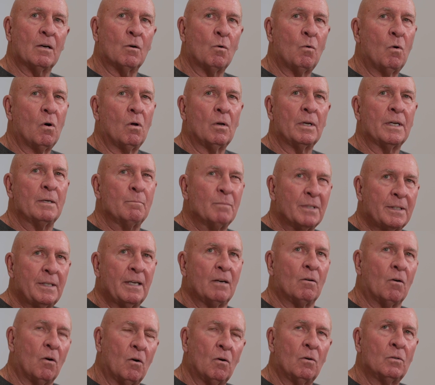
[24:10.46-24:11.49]
quality, but
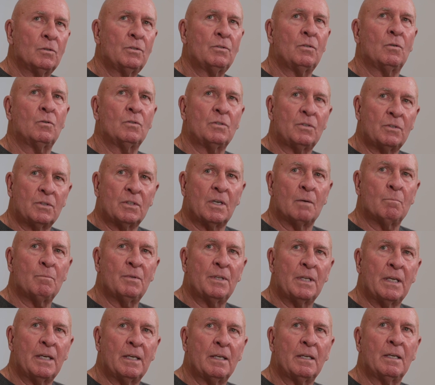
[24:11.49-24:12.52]
they're also
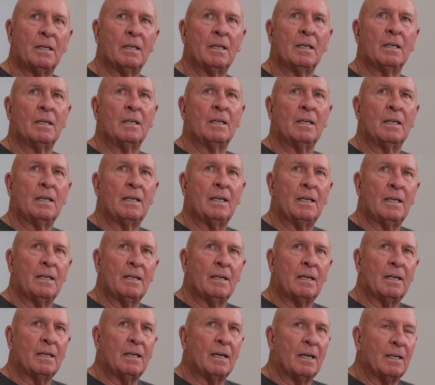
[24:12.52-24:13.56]
something,
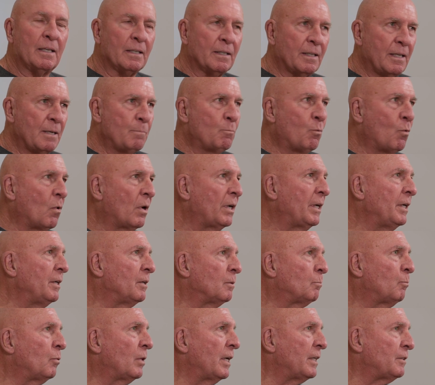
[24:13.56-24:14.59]
and I keep
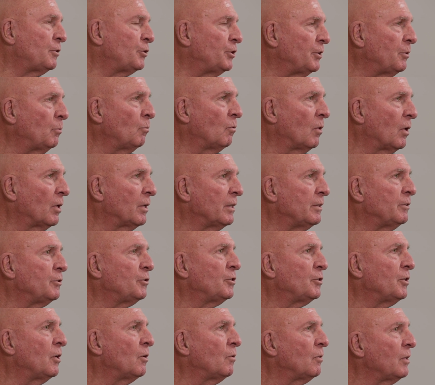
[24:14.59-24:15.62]
wanting to press you on it,
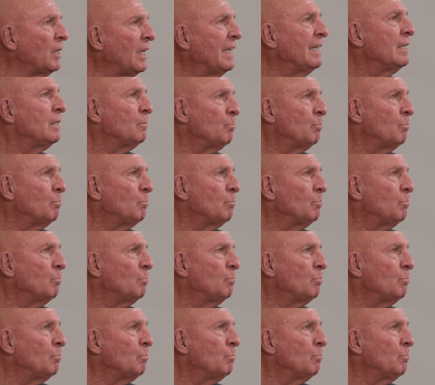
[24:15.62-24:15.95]
Joan,